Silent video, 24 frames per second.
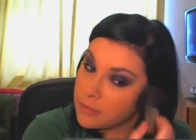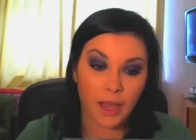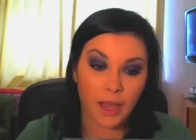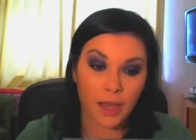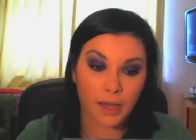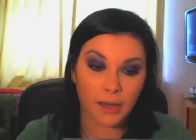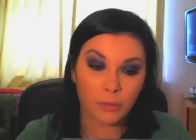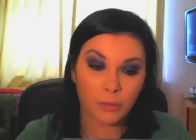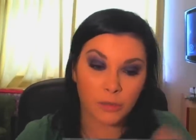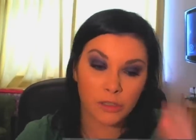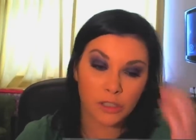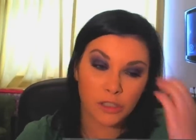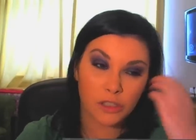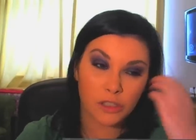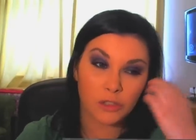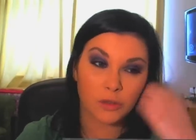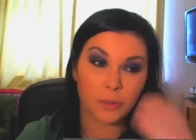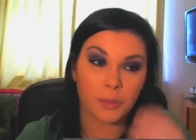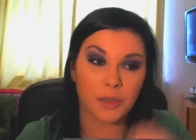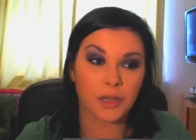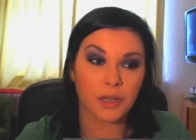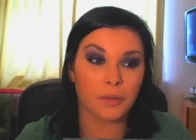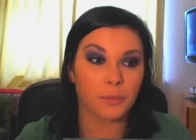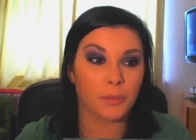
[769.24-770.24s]
And I want to do
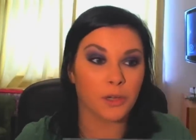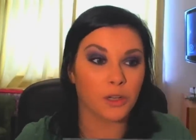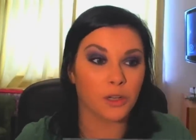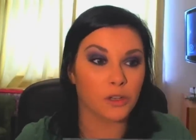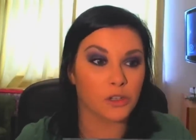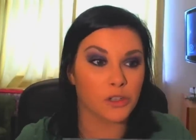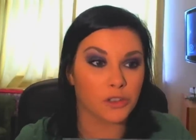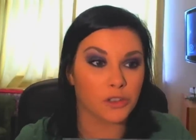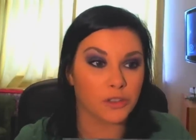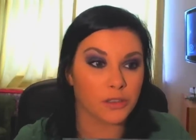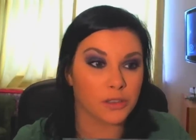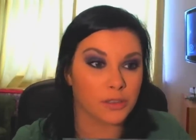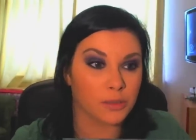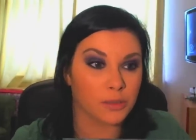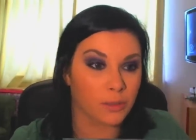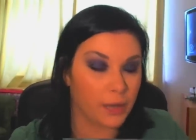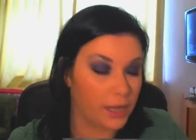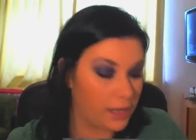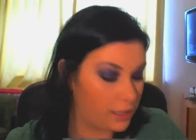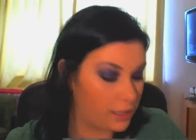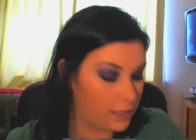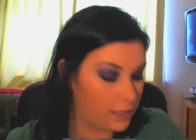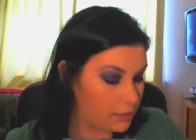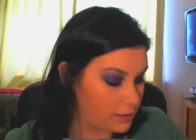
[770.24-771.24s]
a bit of blusher as
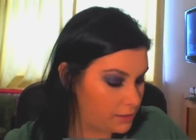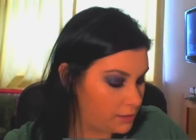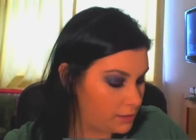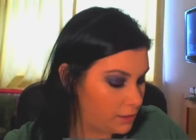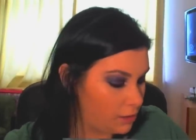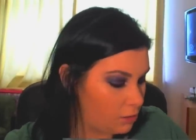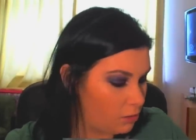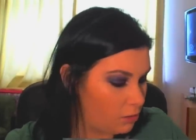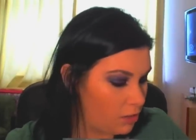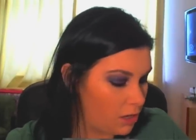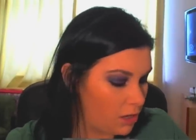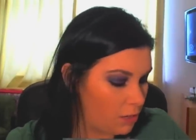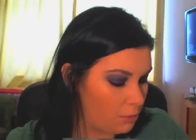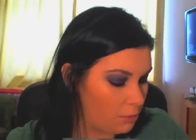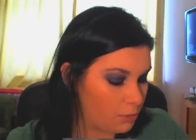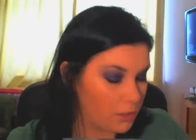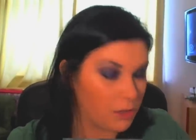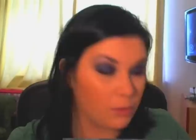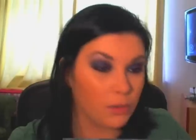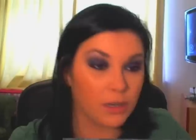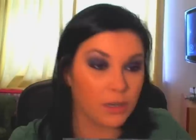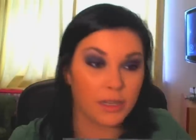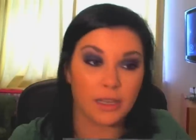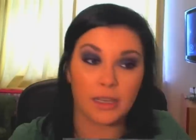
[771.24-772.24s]
well, so
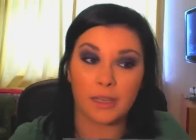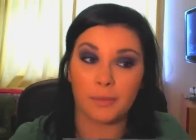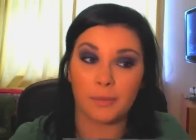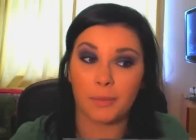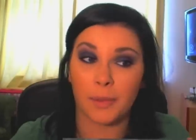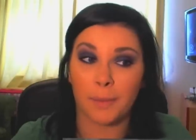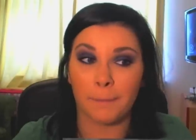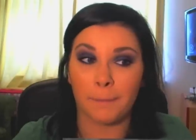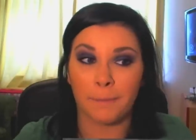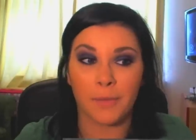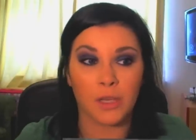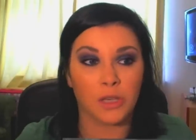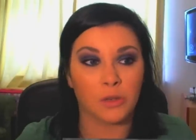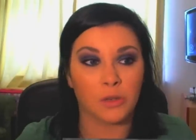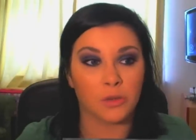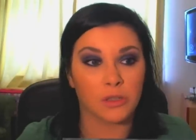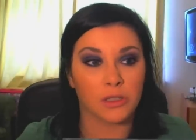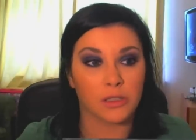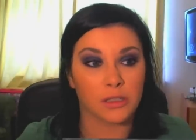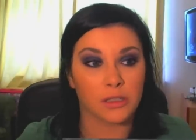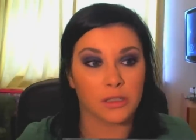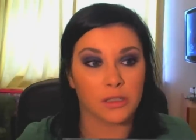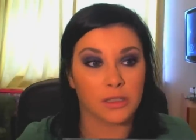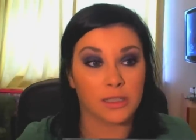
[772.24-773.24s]
but I want to keep it
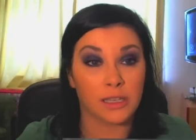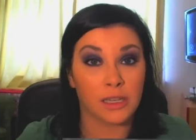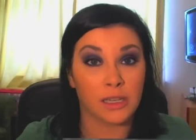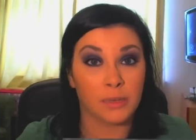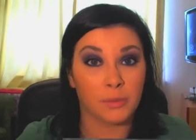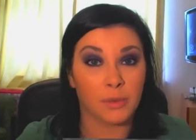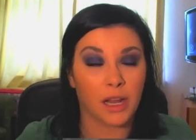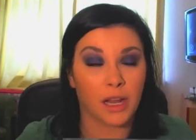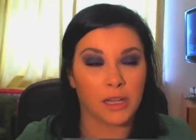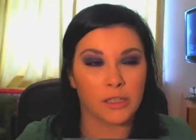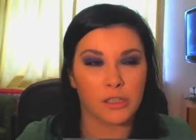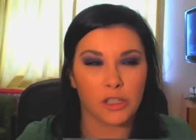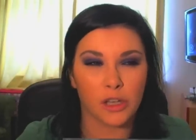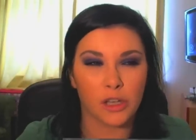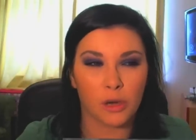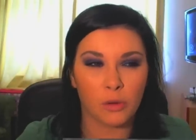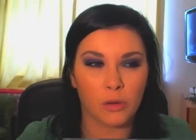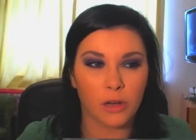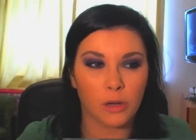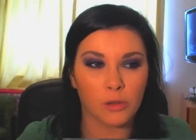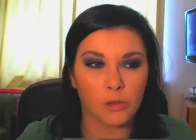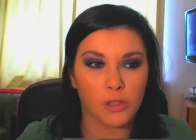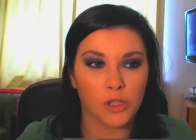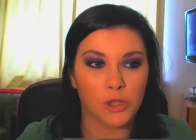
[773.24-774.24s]
muted, and
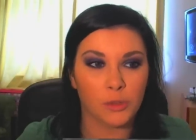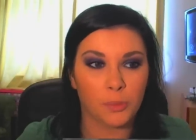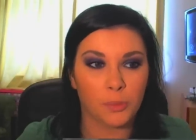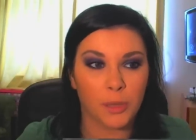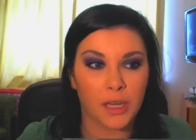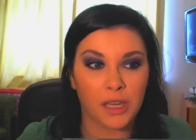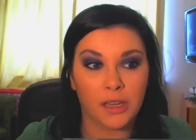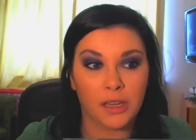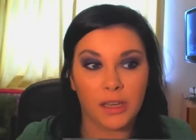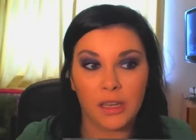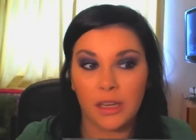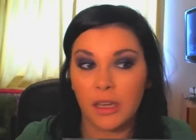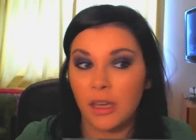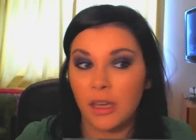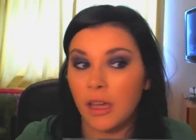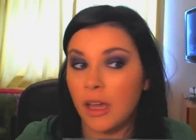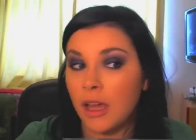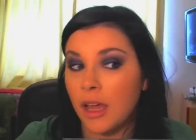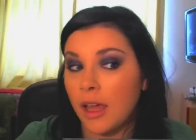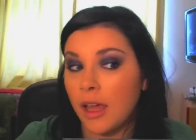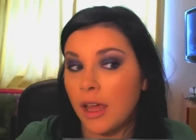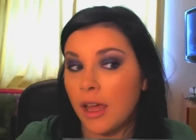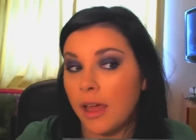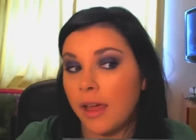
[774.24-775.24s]
don't go too pinky,
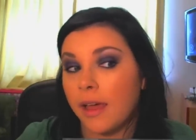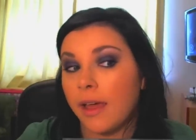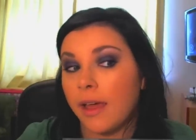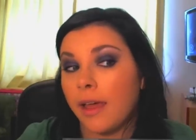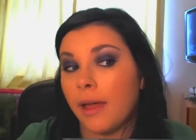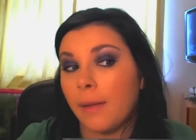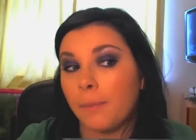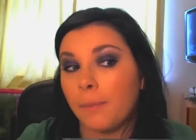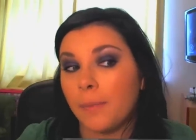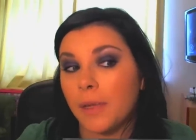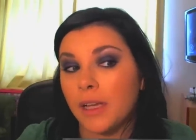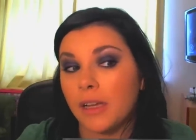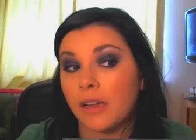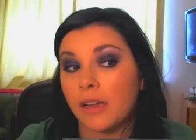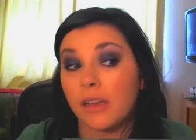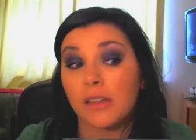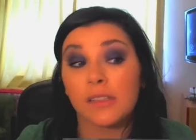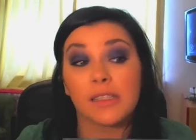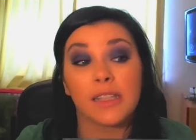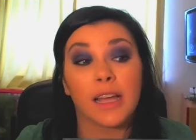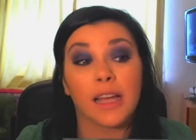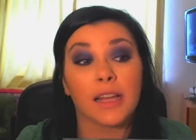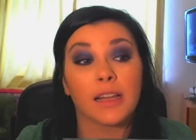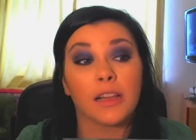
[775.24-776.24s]

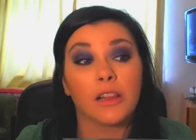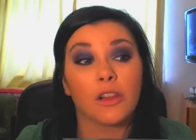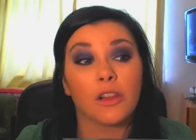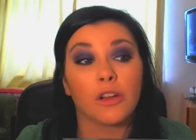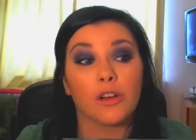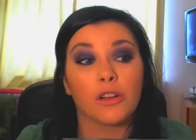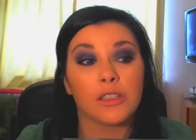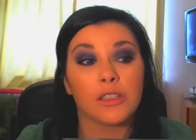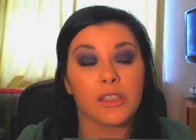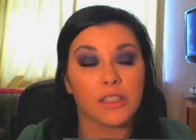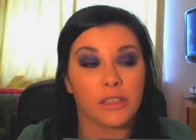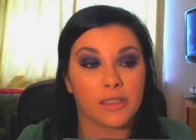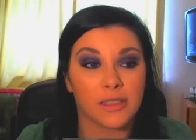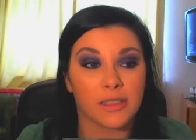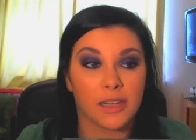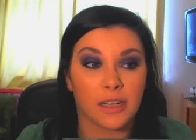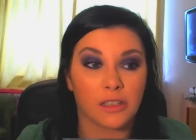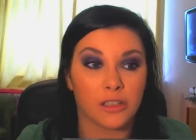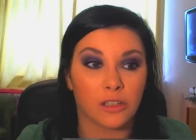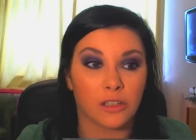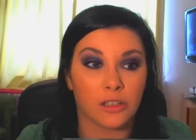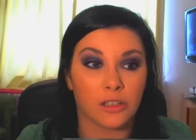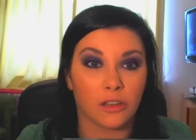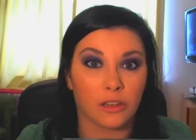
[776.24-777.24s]
because you'll
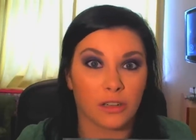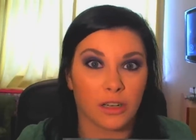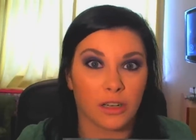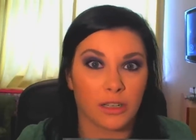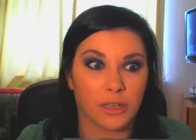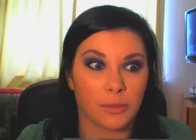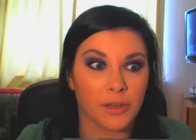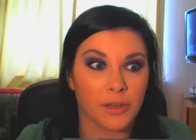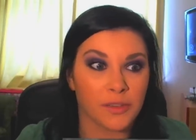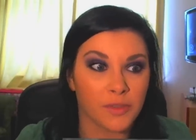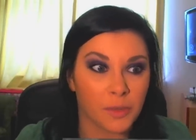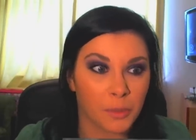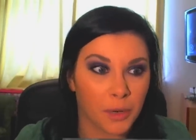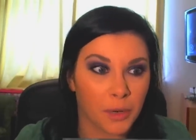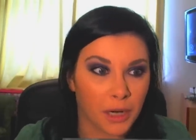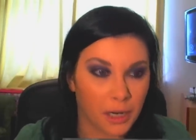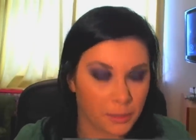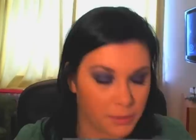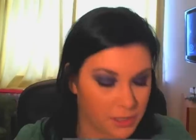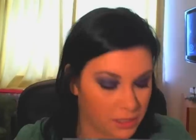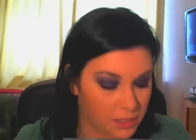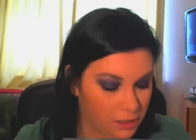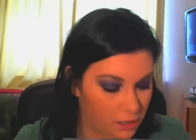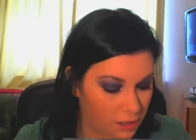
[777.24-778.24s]
start to look like a bit of a
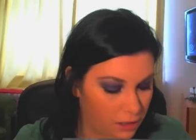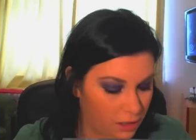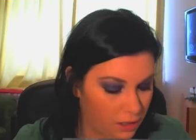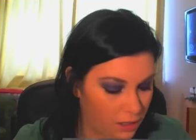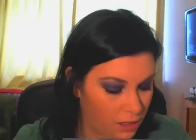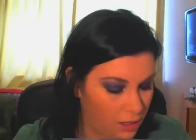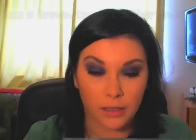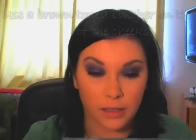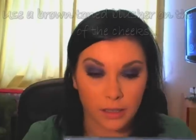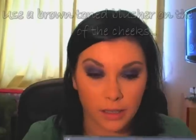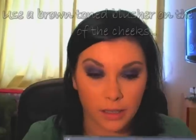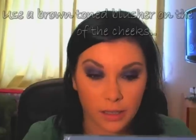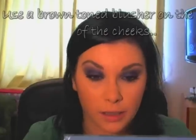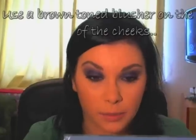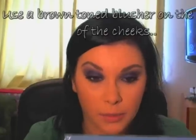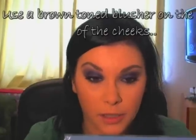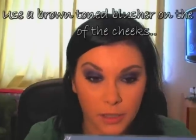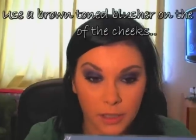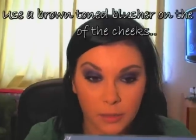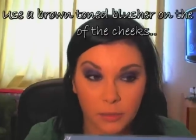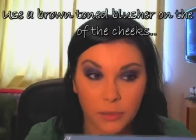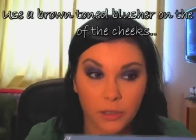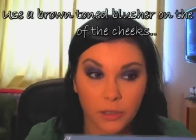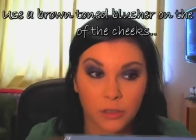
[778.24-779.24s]
Barbie doll. Get a
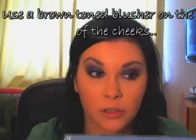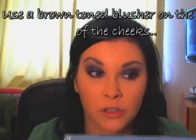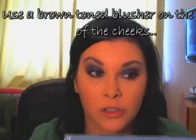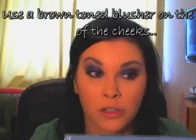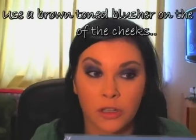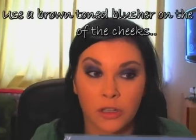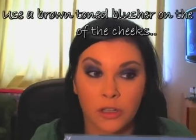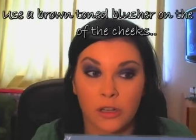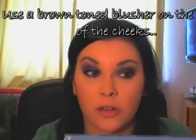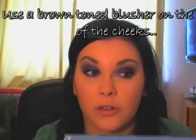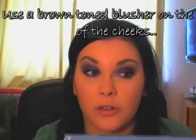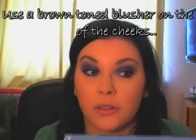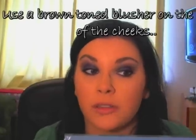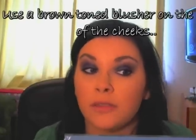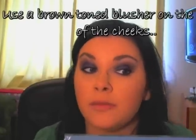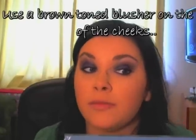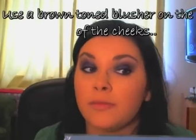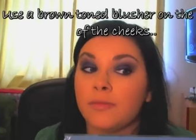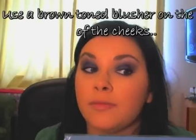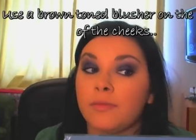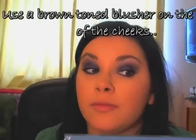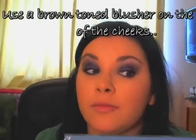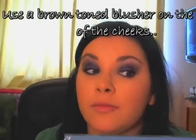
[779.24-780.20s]
bit of blush going.